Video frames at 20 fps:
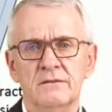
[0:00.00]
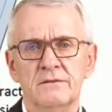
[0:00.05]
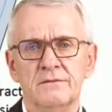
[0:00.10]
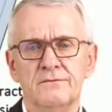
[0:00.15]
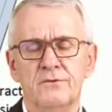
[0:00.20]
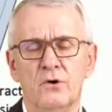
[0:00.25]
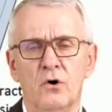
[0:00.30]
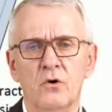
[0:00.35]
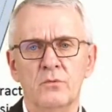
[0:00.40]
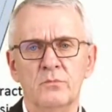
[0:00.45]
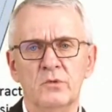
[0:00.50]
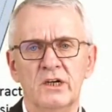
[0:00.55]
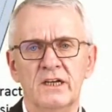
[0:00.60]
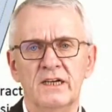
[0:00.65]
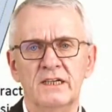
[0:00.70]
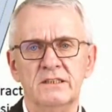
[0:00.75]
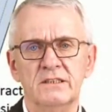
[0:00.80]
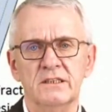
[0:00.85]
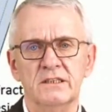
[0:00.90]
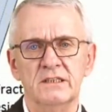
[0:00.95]

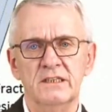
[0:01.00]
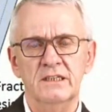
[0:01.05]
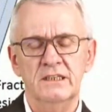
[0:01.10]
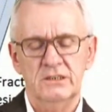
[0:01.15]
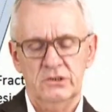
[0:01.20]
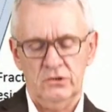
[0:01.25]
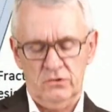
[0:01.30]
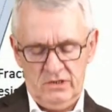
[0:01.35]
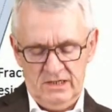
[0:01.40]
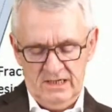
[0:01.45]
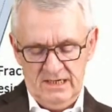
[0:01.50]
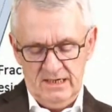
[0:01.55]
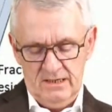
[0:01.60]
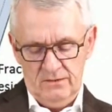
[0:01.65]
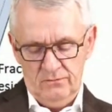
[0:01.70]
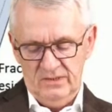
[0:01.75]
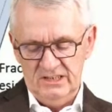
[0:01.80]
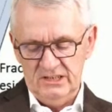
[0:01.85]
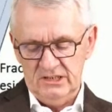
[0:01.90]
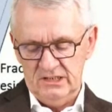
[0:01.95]
formulated is,
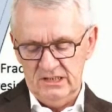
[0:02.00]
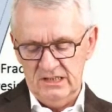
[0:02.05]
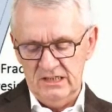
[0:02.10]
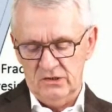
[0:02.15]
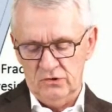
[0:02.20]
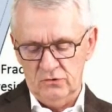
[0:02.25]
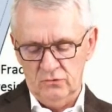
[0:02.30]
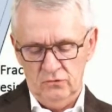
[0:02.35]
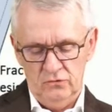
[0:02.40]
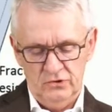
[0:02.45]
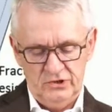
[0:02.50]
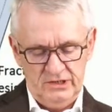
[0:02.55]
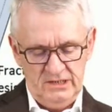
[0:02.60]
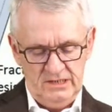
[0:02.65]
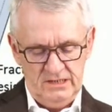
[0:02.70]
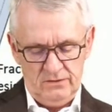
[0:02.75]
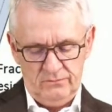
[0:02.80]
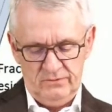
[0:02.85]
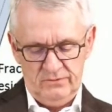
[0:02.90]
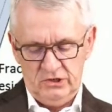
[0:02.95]
okay, we see tools
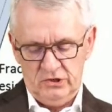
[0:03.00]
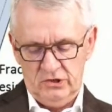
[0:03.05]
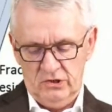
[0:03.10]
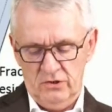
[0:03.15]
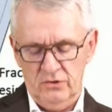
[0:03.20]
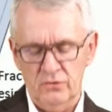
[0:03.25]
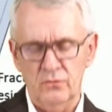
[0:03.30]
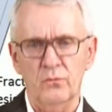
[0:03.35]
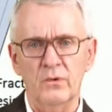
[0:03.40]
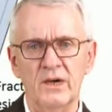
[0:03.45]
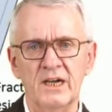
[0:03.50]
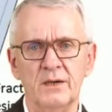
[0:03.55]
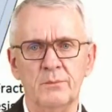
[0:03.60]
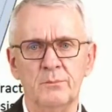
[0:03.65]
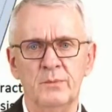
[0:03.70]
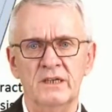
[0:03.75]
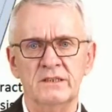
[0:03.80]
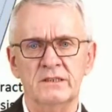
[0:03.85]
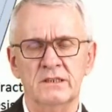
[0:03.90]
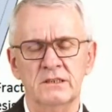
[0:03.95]
here with certain wear
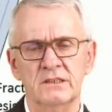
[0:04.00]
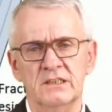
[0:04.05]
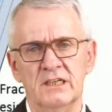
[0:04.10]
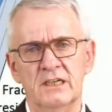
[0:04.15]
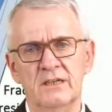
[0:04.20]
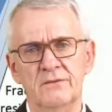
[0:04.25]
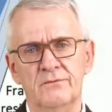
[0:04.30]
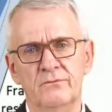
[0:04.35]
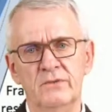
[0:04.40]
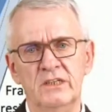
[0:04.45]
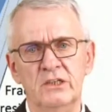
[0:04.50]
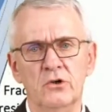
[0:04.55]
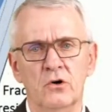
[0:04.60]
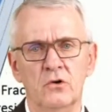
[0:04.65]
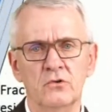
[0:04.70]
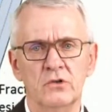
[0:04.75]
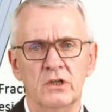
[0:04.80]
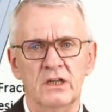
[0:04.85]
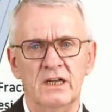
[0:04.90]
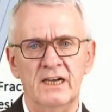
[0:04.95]
patterns, and if we
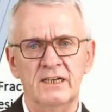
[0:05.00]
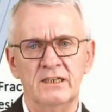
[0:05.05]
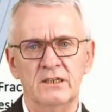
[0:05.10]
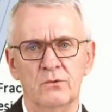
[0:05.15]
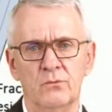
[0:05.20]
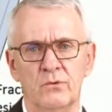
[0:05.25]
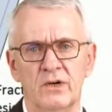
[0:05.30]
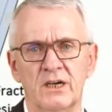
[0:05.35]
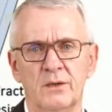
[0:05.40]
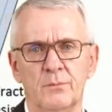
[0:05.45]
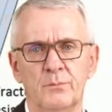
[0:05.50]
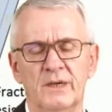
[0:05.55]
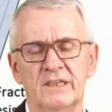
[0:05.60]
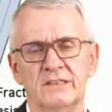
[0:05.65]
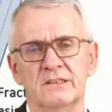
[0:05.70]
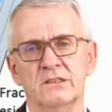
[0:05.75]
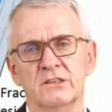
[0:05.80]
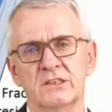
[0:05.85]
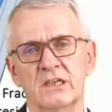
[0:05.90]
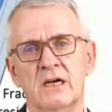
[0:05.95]
don't like the wear
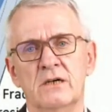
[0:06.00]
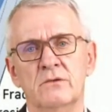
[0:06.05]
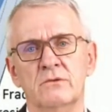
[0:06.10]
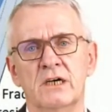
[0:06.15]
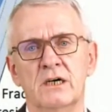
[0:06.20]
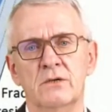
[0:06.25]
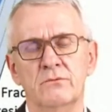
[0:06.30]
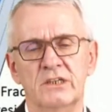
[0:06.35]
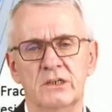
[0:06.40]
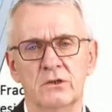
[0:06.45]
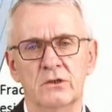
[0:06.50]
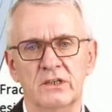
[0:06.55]
patterns, how are we